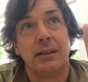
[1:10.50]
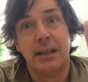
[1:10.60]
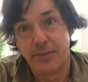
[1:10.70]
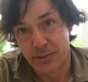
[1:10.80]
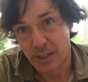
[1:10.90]

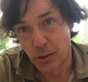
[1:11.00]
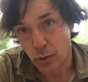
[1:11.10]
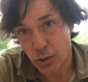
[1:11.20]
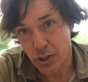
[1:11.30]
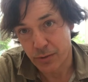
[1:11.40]
lived in
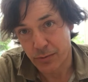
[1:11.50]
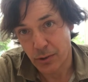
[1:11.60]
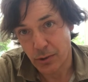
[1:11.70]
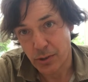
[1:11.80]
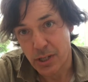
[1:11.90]
Yorkshire for
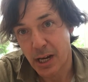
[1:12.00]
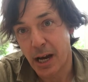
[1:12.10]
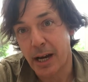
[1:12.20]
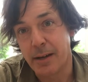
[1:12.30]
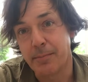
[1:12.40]
a long
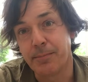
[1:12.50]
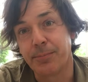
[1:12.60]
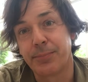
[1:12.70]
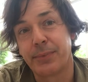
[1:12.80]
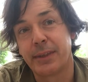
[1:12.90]
time,
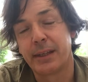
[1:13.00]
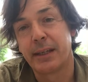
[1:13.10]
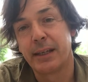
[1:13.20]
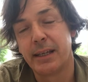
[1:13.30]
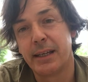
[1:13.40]

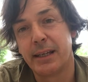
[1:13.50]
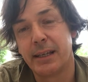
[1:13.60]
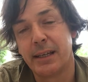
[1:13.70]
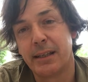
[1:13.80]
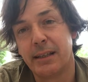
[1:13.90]

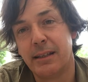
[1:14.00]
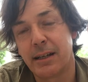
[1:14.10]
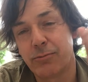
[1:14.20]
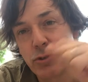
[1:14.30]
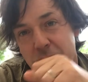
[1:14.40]
that
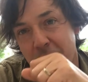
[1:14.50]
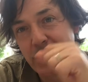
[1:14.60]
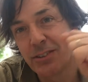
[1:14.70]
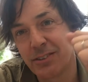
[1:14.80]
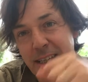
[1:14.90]
I've
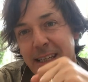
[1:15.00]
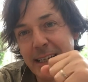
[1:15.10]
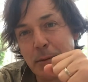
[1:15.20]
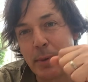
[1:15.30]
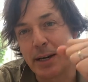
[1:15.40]
returned to
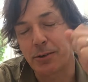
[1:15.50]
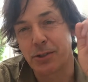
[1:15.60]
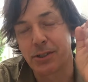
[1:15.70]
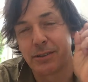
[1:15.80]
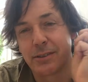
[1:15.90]
thinking
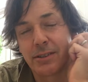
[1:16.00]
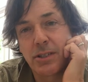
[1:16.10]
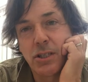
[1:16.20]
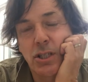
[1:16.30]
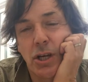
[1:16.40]
about.
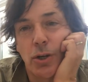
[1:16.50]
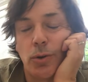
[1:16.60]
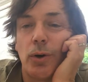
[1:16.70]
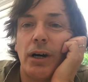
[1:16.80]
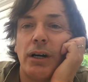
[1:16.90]

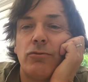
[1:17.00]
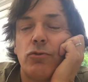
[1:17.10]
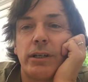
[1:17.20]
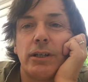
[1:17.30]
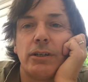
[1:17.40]
So I've
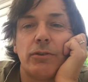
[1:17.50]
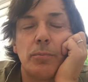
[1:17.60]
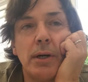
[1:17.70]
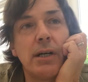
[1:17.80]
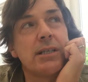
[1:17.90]
written over the
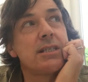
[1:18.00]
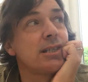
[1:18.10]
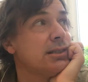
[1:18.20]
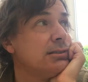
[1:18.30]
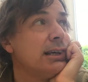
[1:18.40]

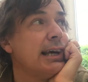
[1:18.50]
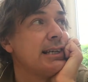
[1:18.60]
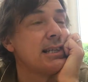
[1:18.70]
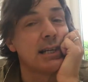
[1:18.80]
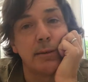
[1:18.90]
past
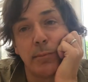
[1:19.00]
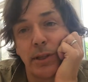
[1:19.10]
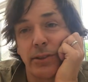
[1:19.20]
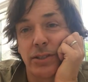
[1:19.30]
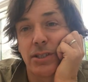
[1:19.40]
18
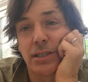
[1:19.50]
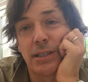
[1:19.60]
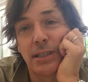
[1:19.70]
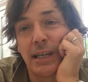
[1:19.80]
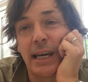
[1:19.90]
months
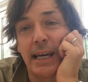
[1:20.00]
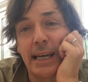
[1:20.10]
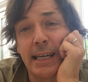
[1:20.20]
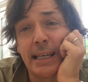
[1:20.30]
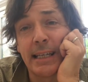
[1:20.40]

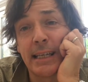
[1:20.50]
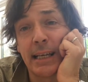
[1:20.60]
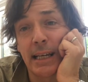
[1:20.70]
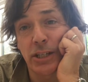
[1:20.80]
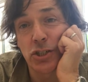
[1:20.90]
a
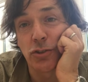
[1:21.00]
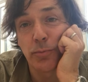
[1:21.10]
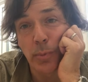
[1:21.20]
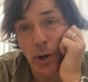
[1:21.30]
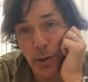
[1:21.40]
collection
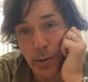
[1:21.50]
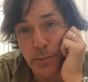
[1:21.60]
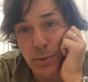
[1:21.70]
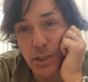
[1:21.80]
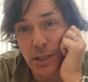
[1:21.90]
of
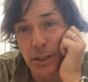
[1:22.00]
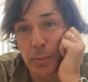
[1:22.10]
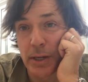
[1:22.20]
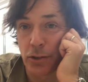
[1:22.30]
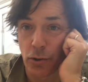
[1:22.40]
poems
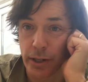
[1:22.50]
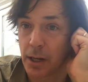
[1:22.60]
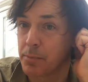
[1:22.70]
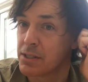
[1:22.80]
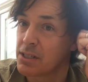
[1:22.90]
about growing
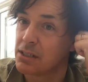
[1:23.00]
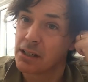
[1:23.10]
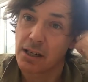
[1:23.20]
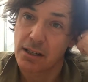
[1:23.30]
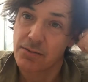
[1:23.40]
up in St.
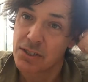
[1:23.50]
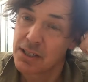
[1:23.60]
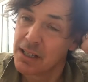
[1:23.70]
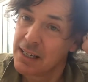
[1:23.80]
Ives.